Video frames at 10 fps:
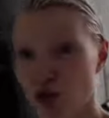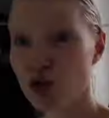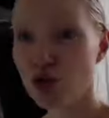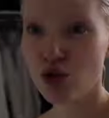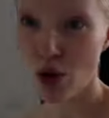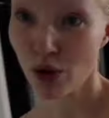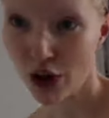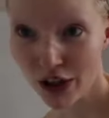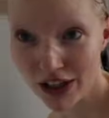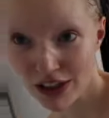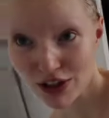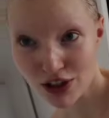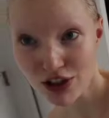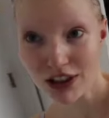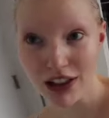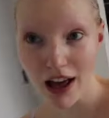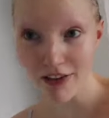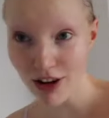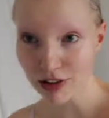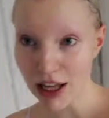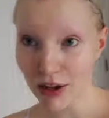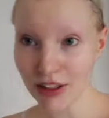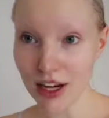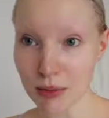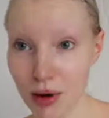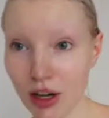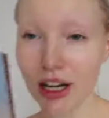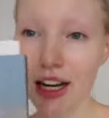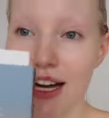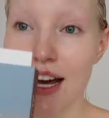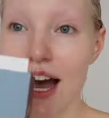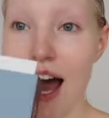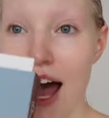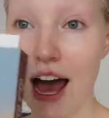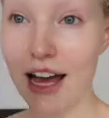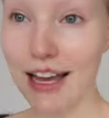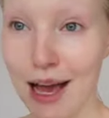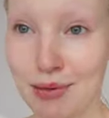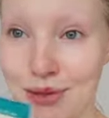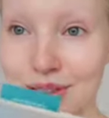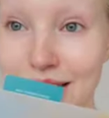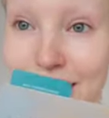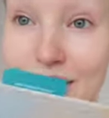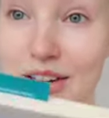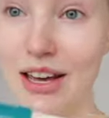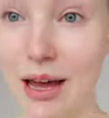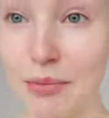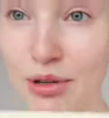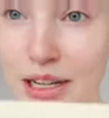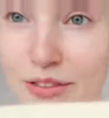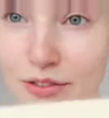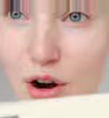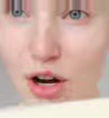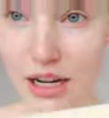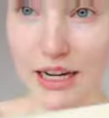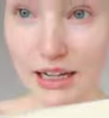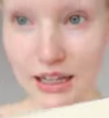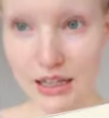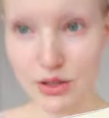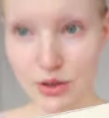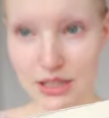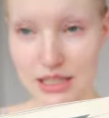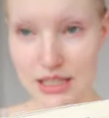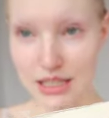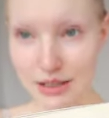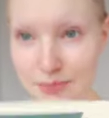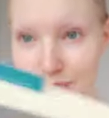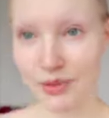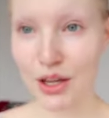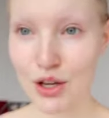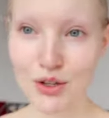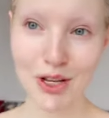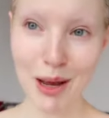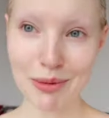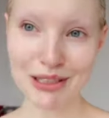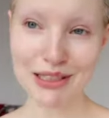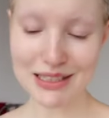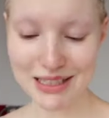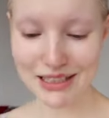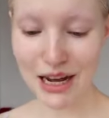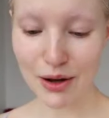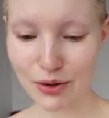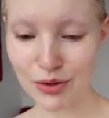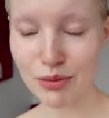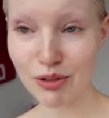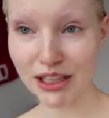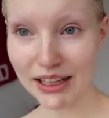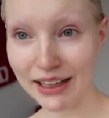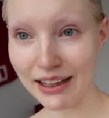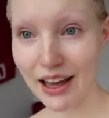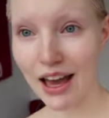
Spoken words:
so good. It is such a laugh out loud kind of book. I absolutely love it. I'm pretty far in, as you can see. So I'm gonna sit down, do some reading.